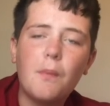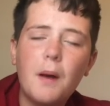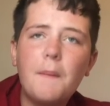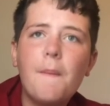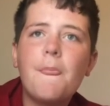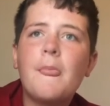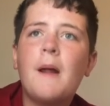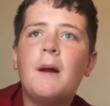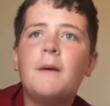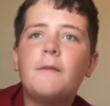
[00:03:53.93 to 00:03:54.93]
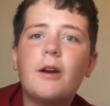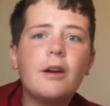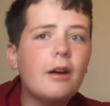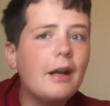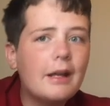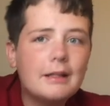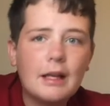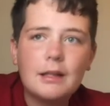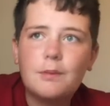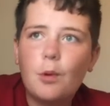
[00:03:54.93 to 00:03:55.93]
But fairly
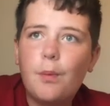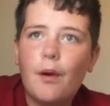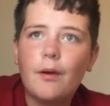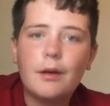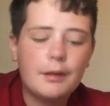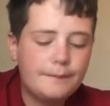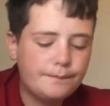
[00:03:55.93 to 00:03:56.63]
accessible park.